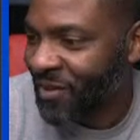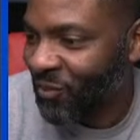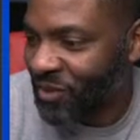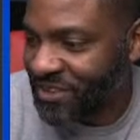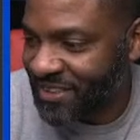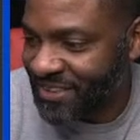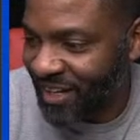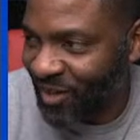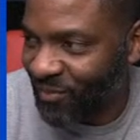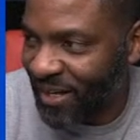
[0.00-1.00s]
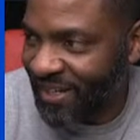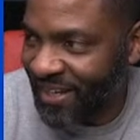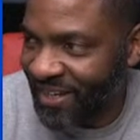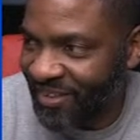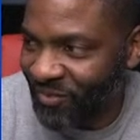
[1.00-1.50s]
We were just talking about
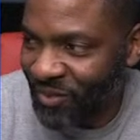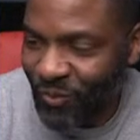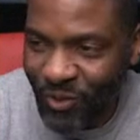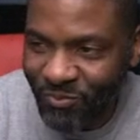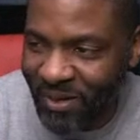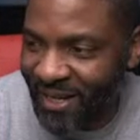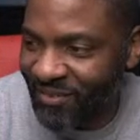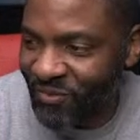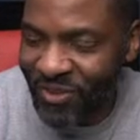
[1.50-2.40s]
that. We was about